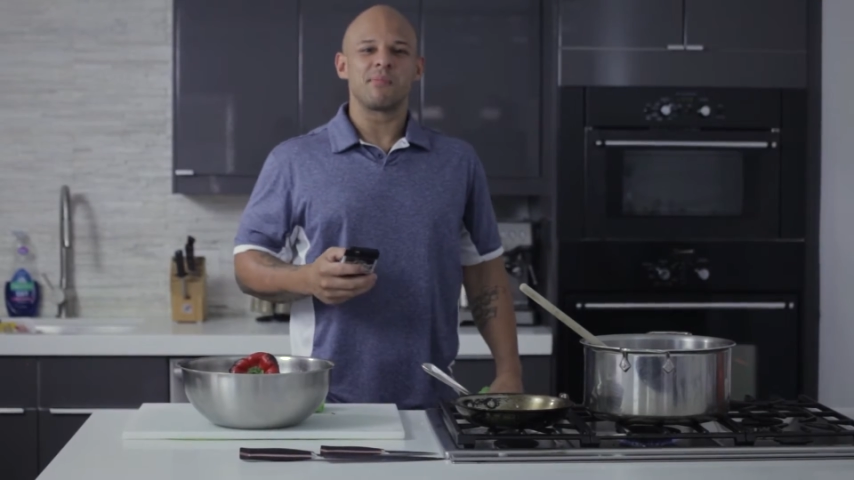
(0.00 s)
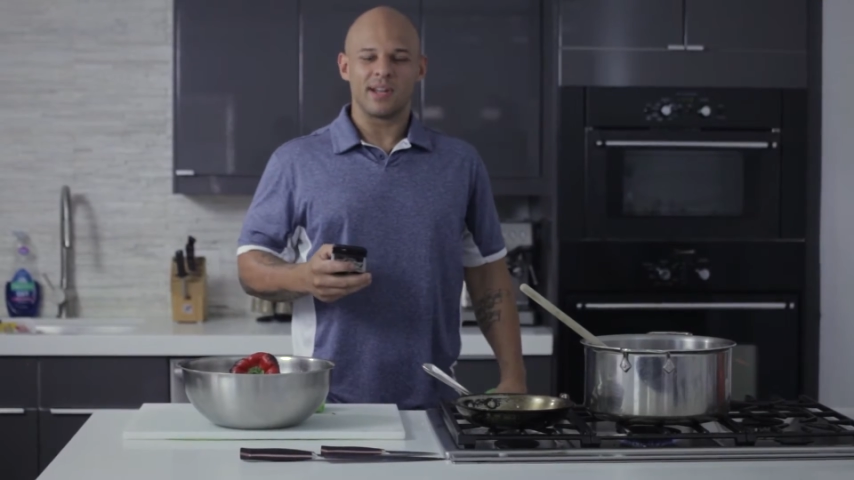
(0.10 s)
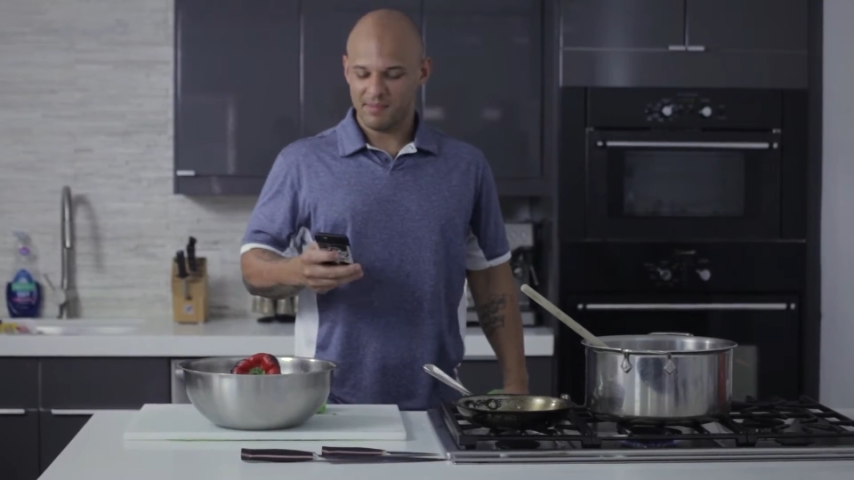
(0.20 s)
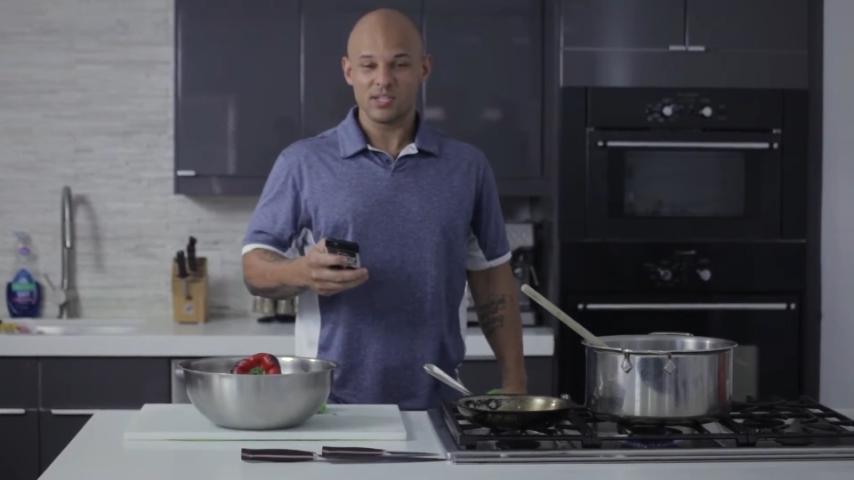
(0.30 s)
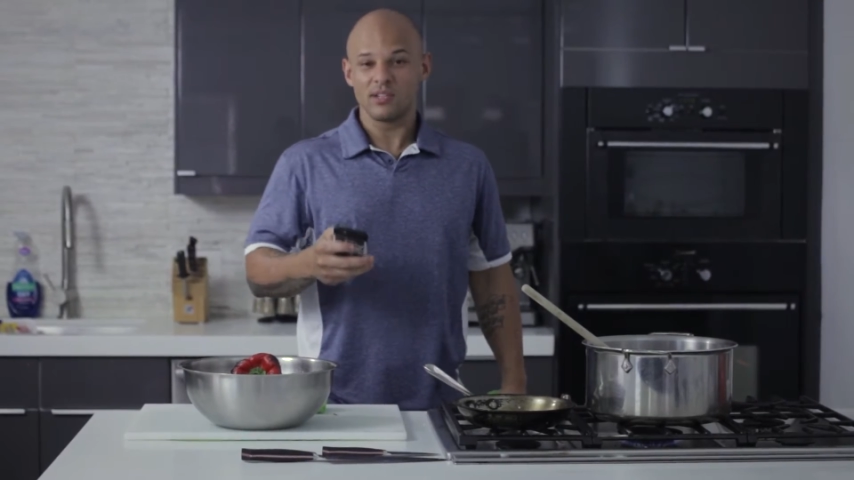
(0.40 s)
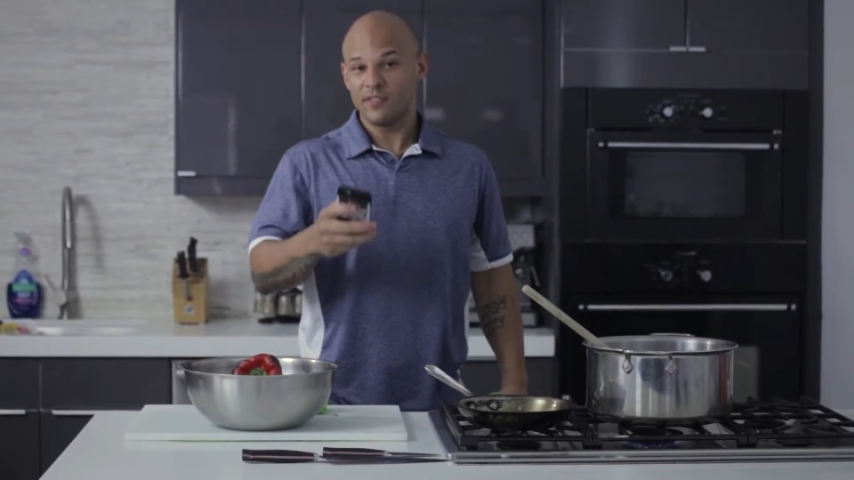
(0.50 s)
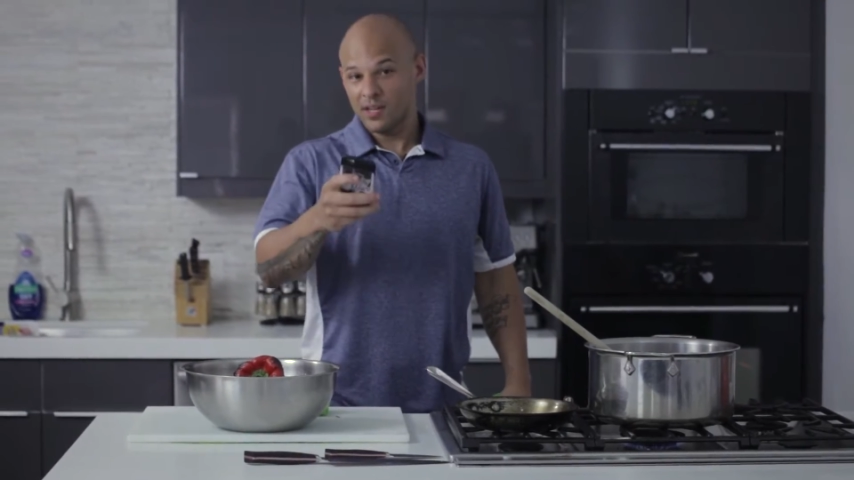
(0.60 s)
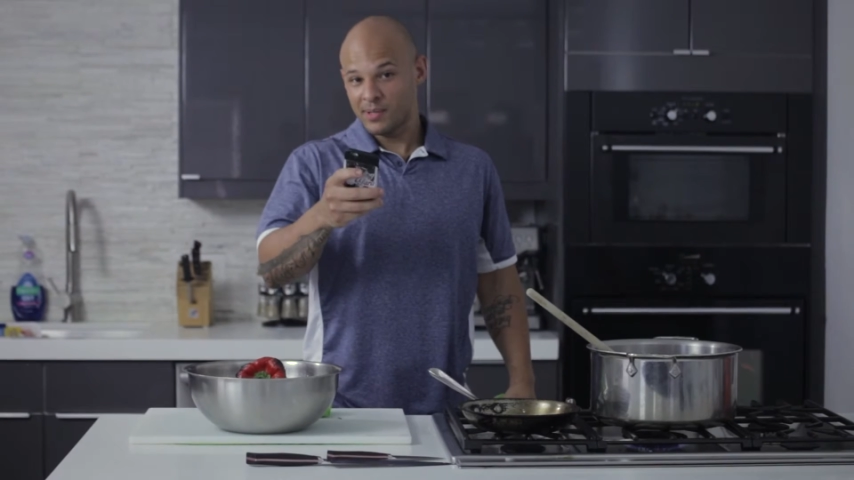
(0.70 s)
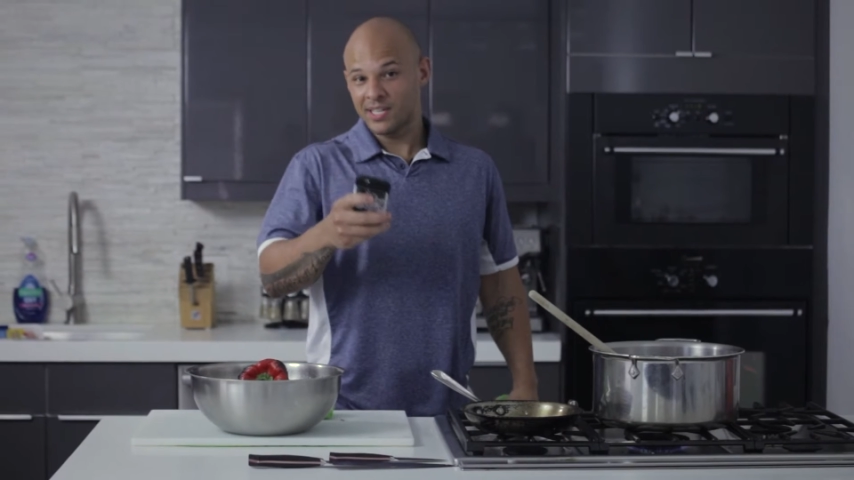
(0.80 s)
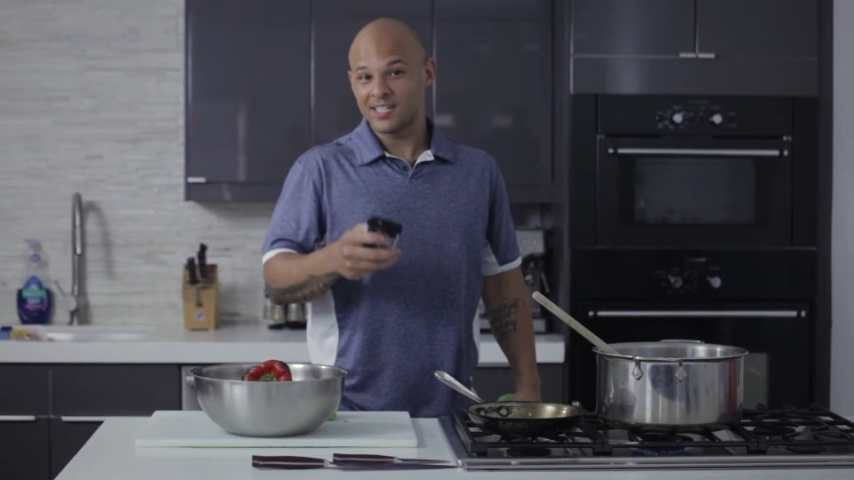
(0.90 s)
break. Make sure you follow
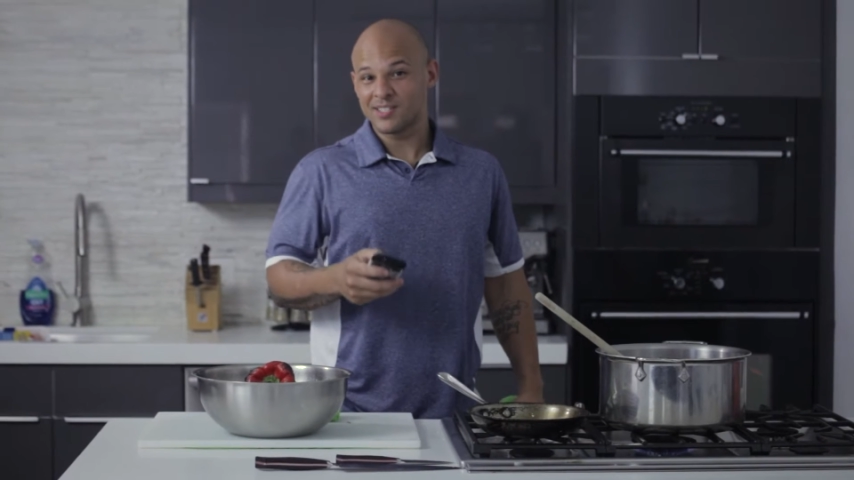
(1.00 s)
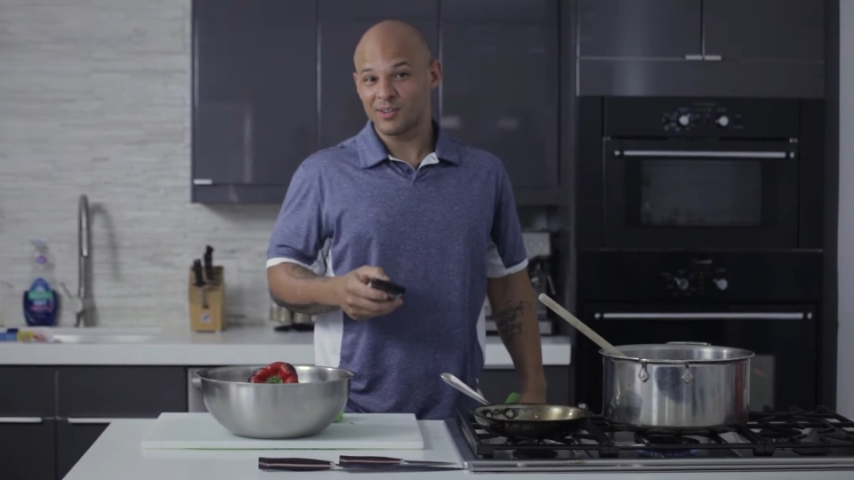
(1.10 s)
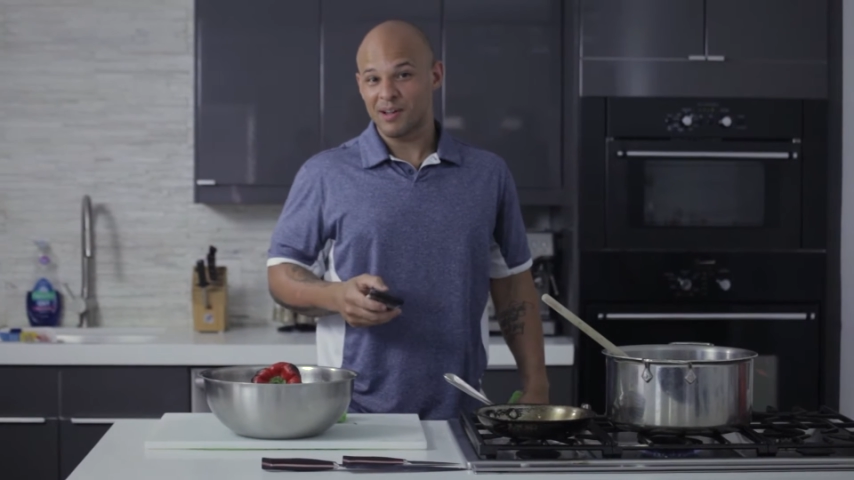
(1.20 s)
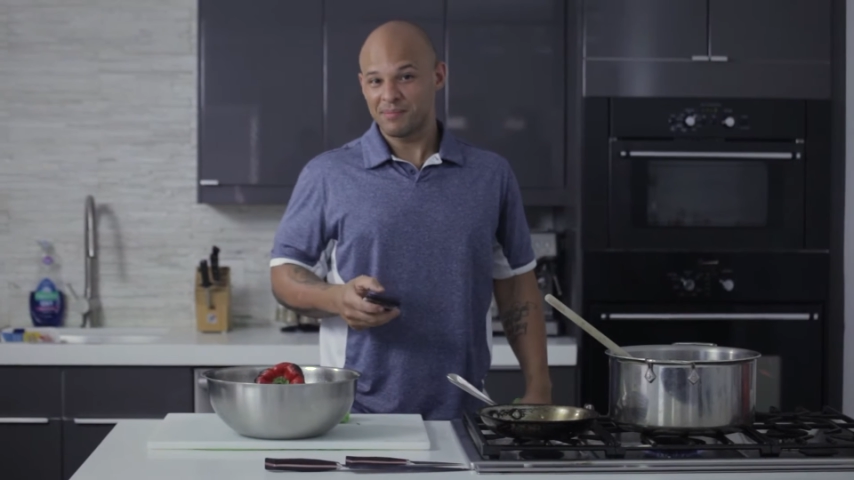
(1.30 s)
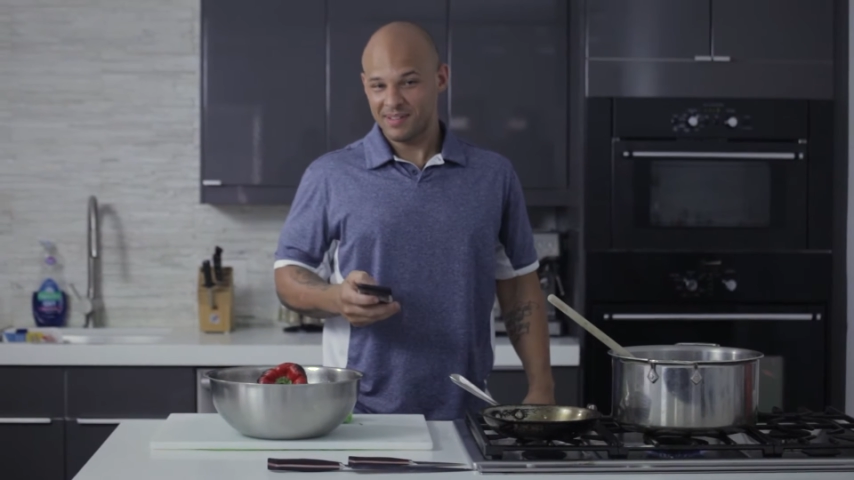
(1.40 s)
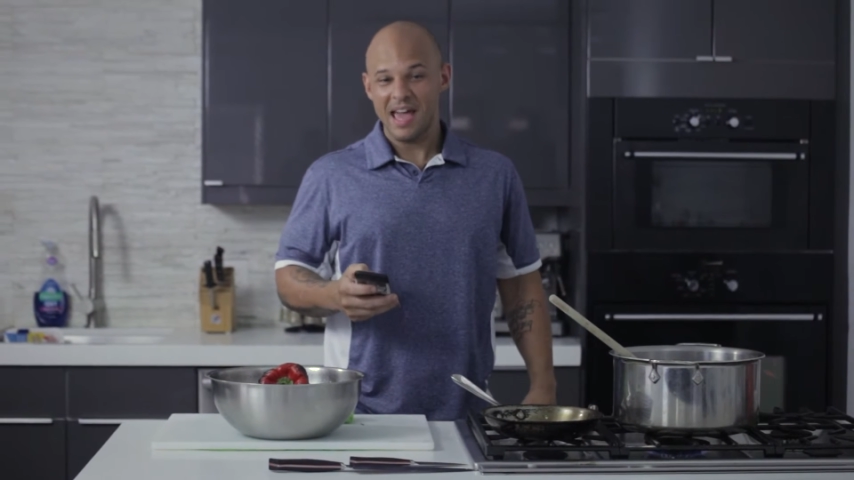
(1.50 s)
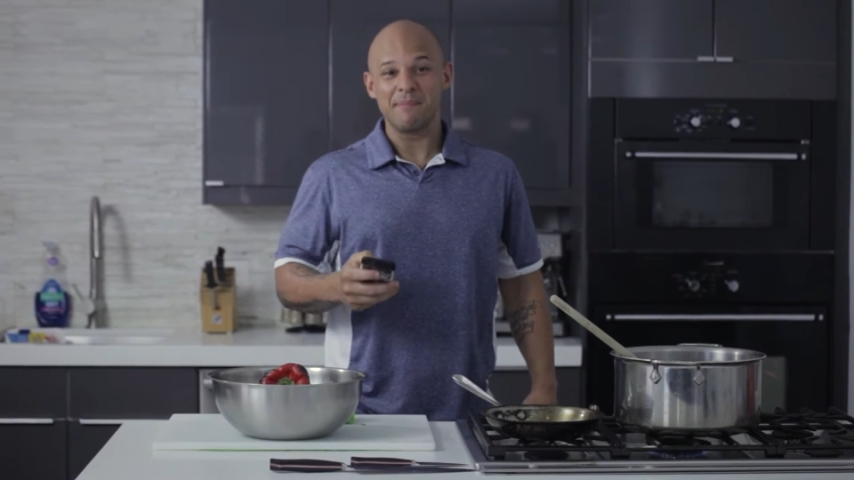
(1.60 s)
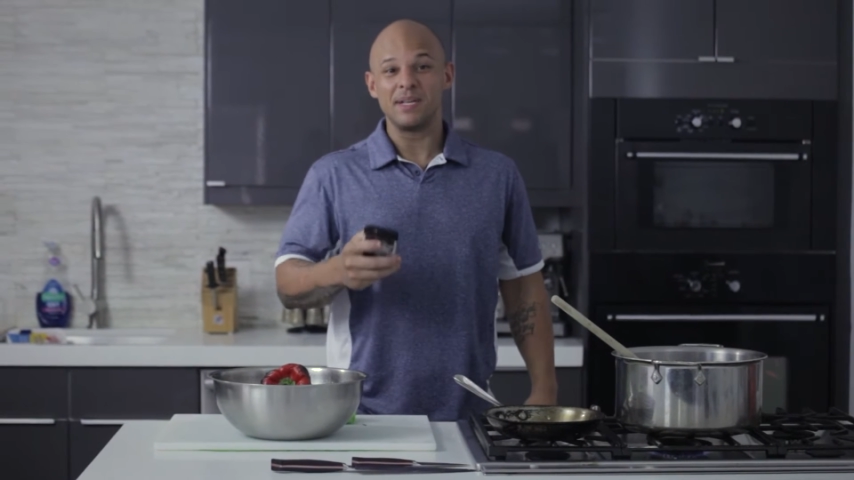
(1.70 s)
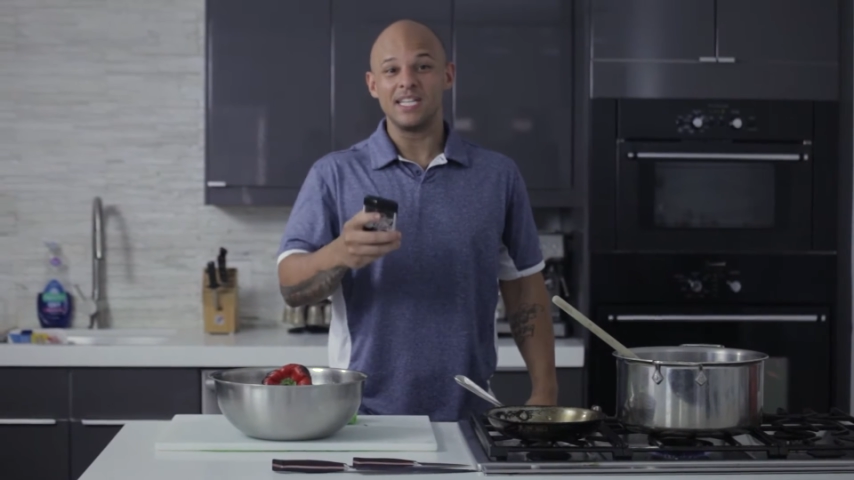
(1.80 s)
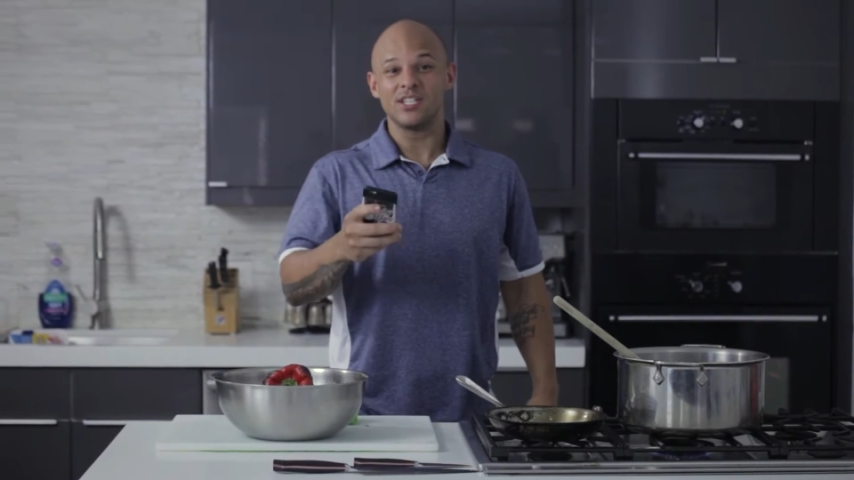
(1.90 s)
me on Instagram
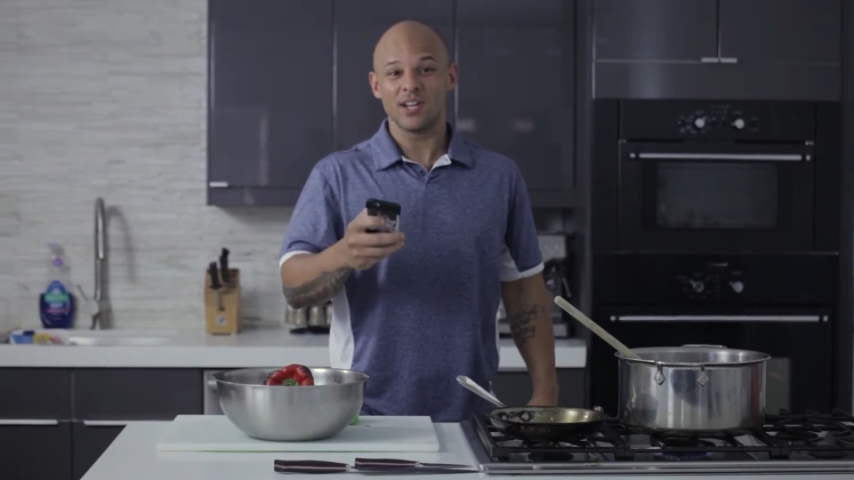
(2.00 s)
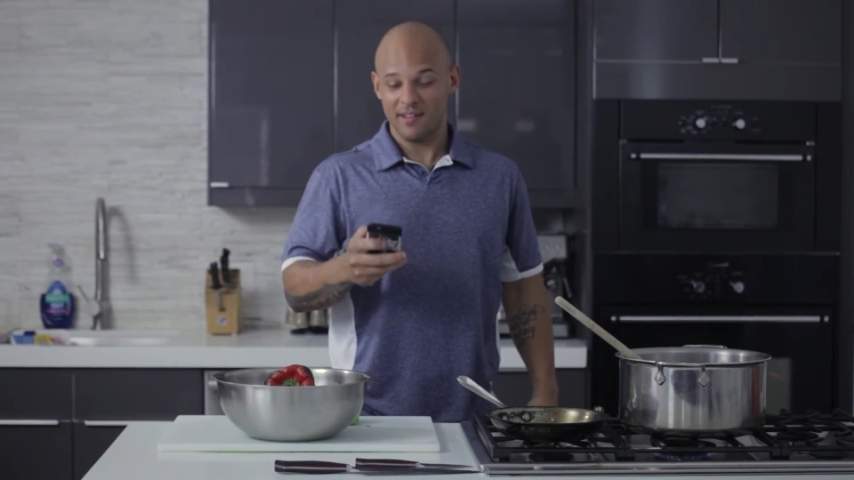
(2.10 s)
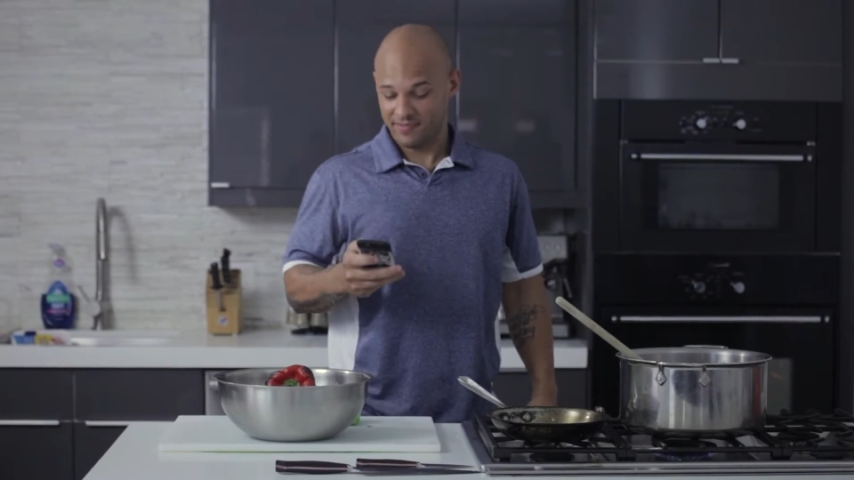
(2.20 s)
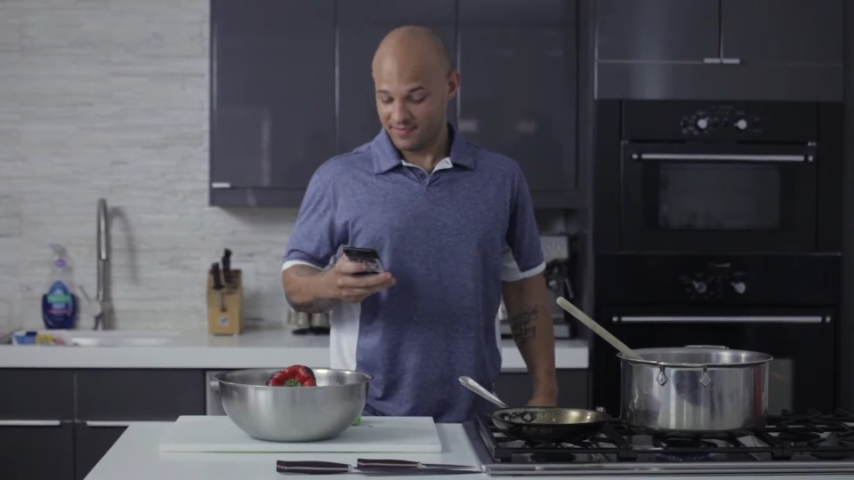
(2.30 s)
at BDchef